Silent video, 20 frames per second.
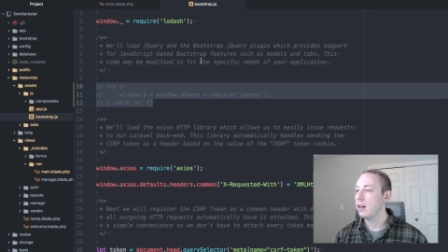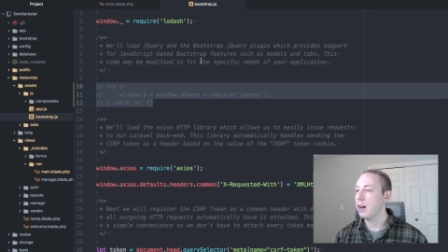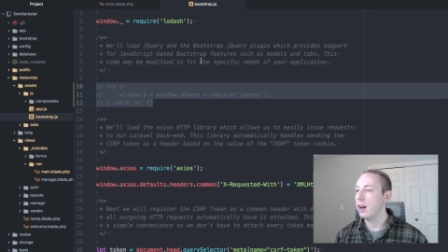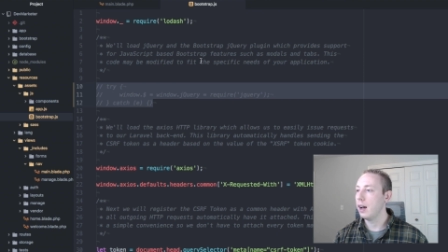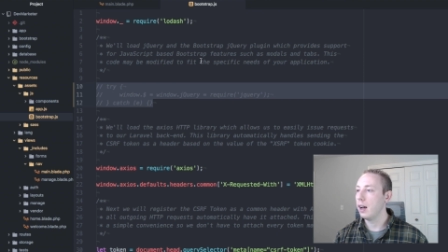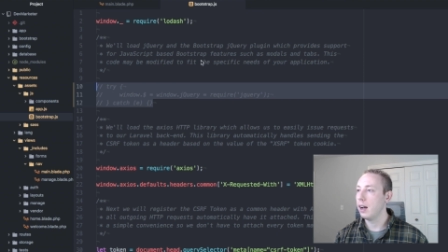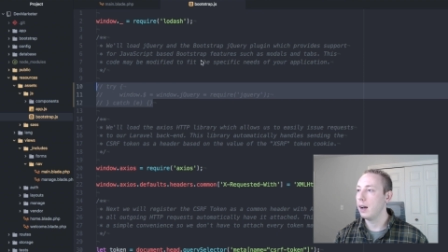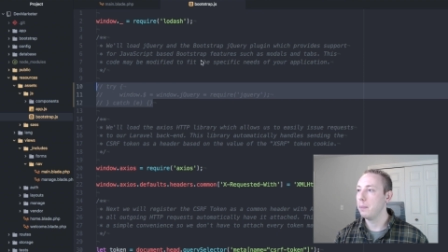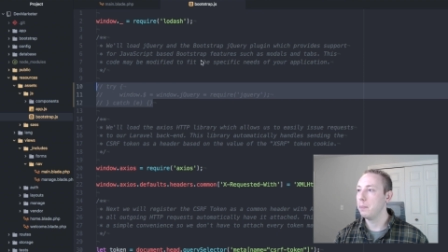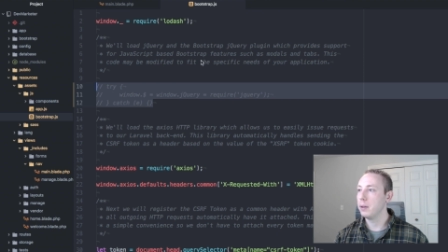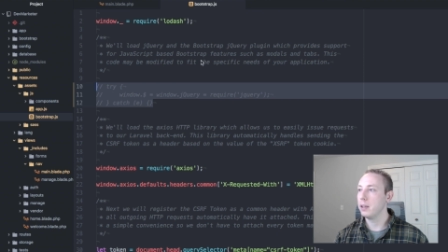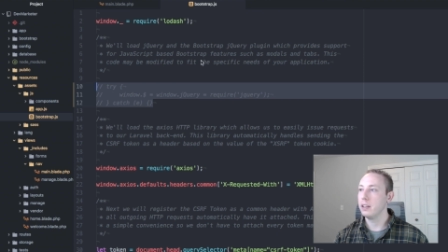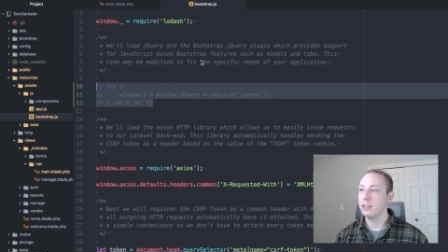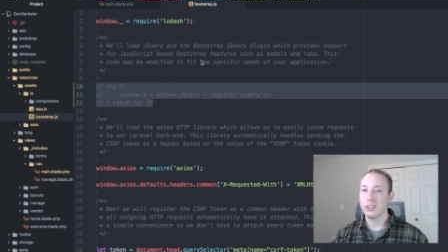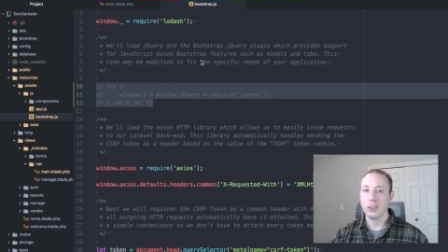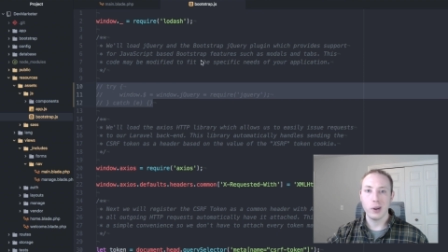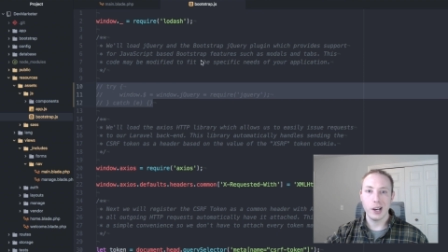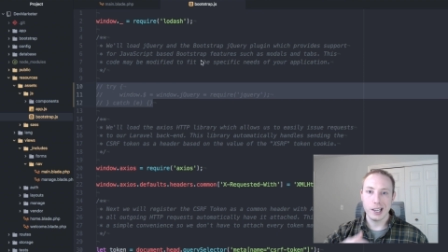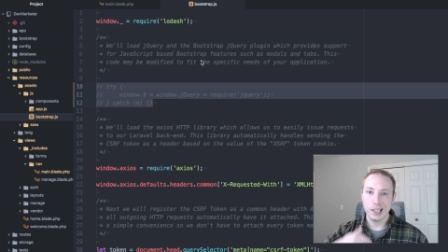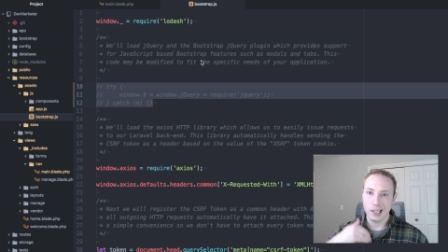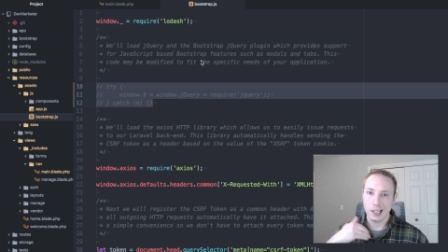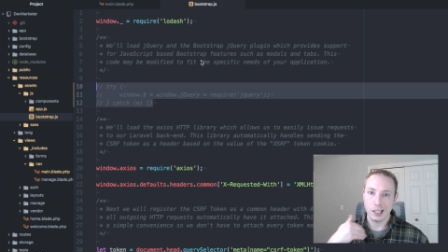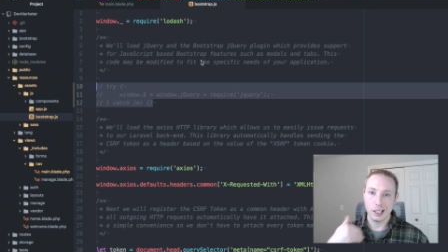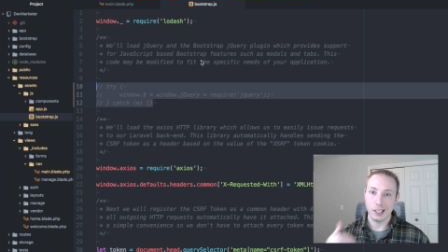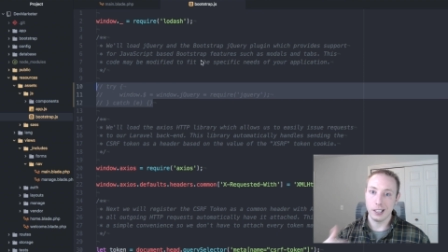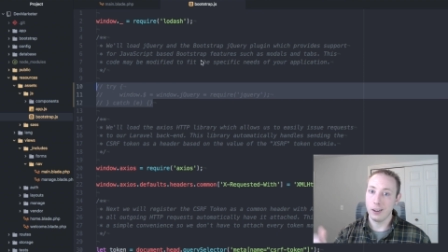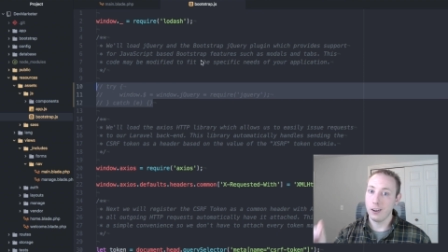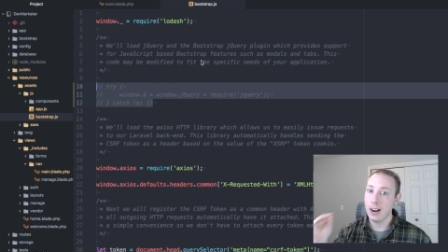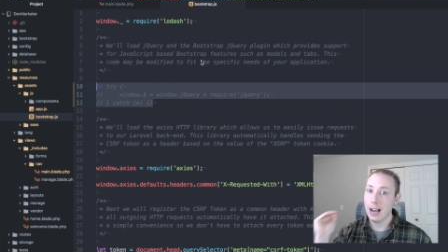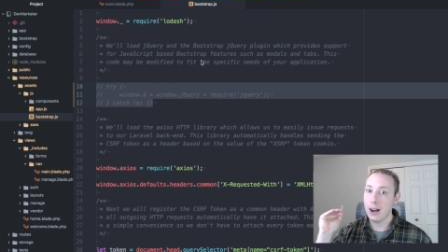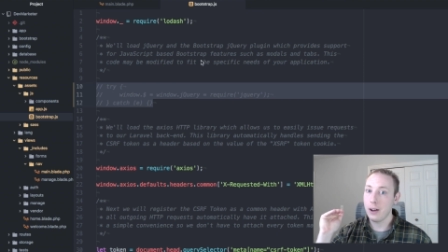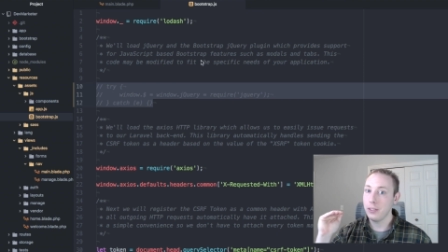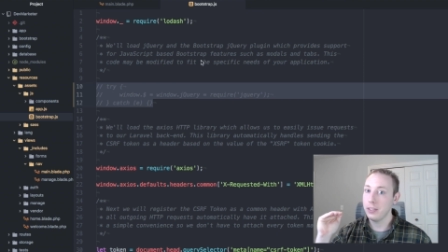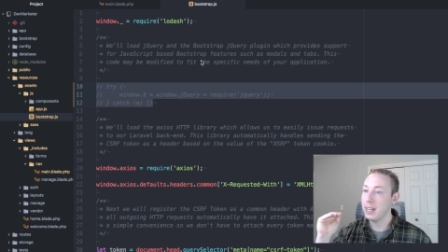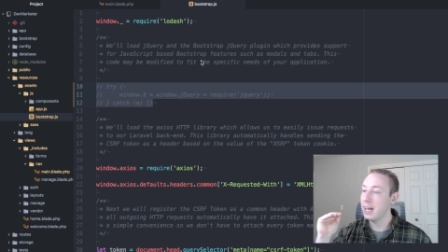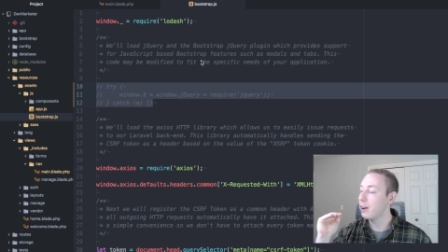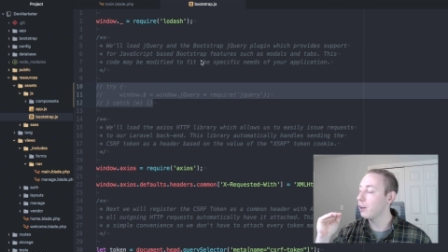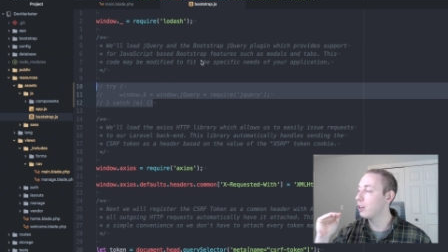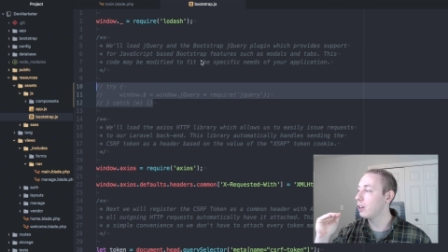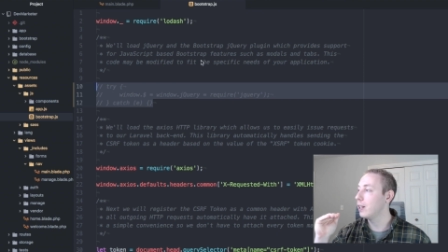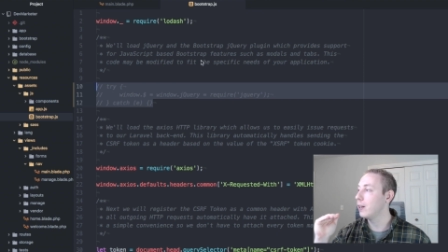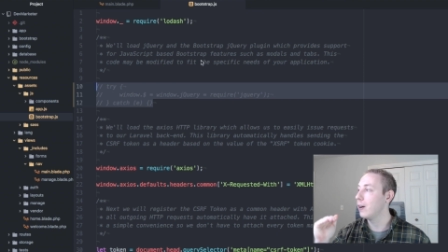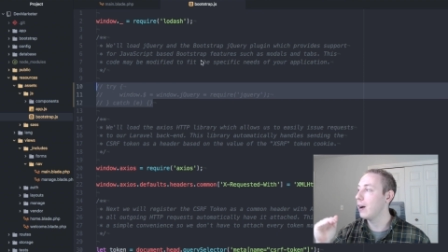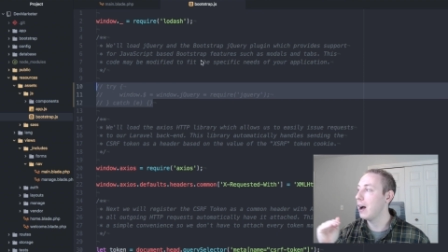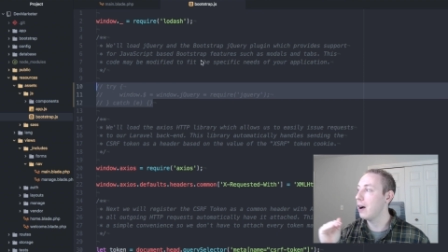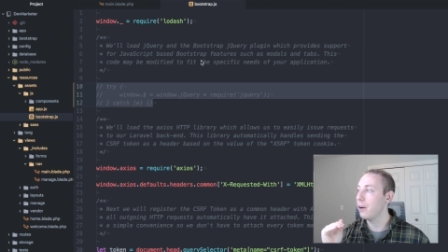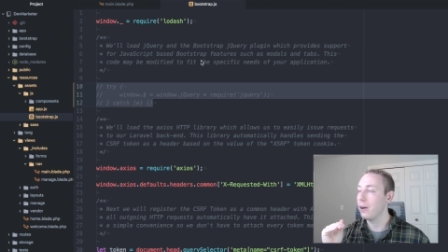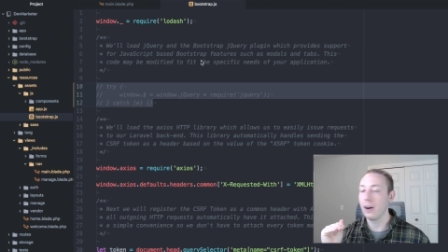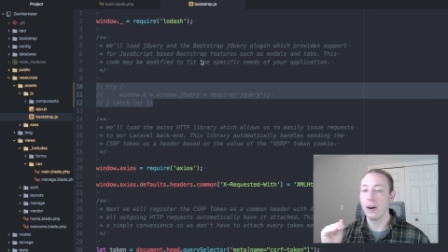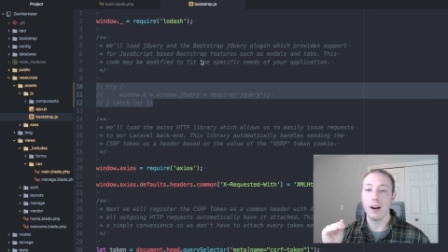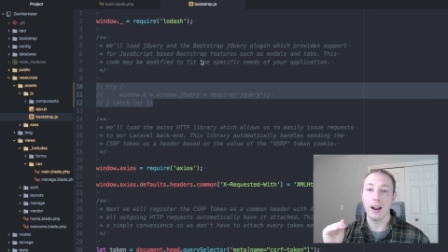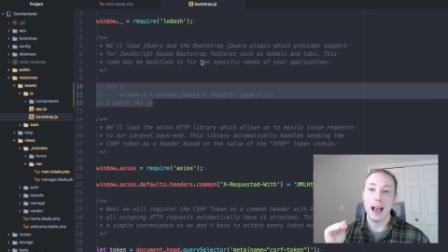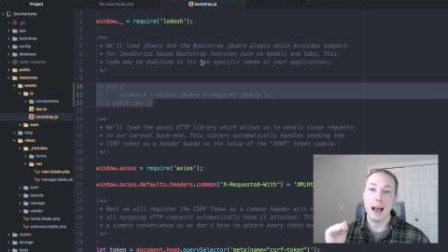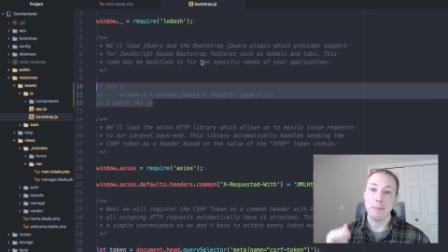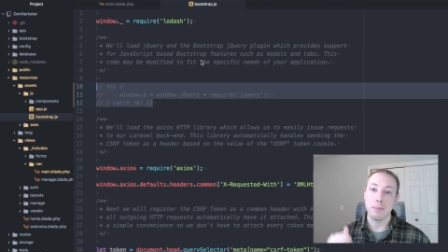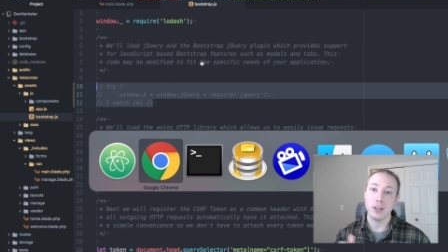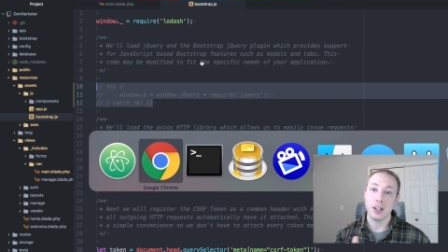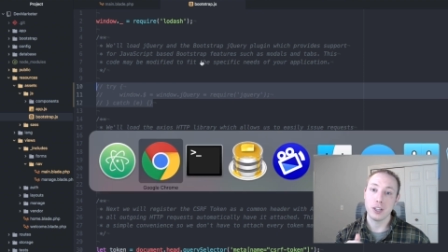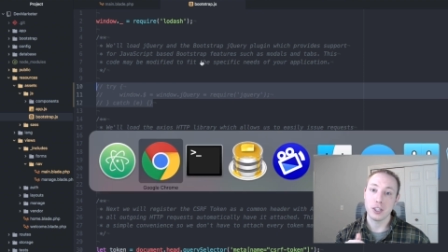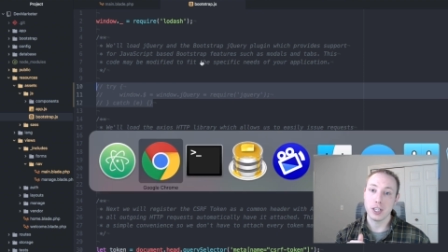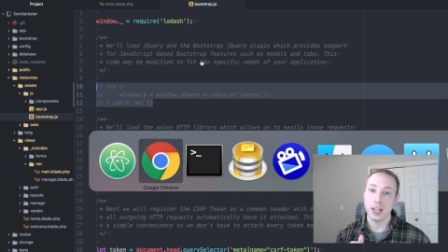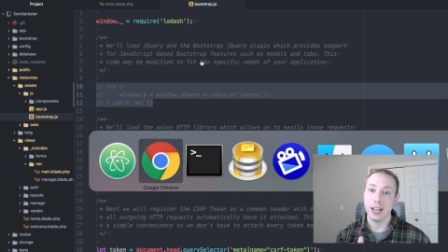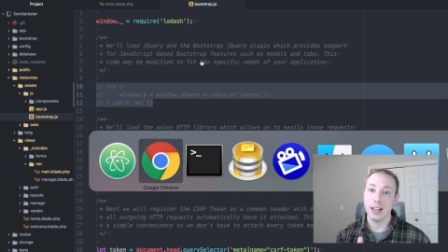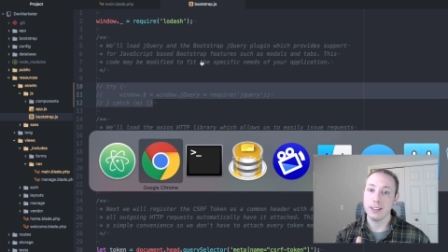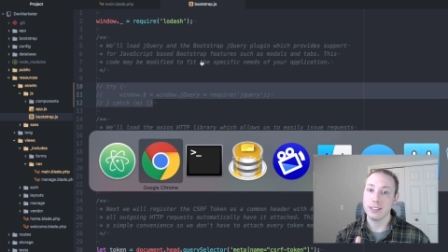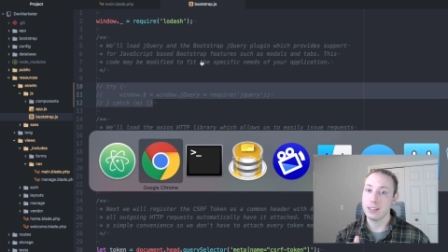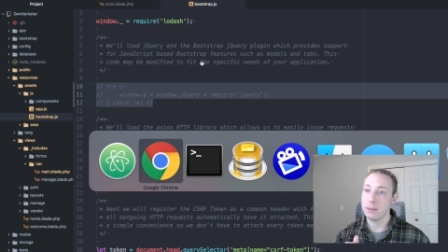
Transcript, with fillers: Um, but let's go ahead and clear out, that'll clear out our app.js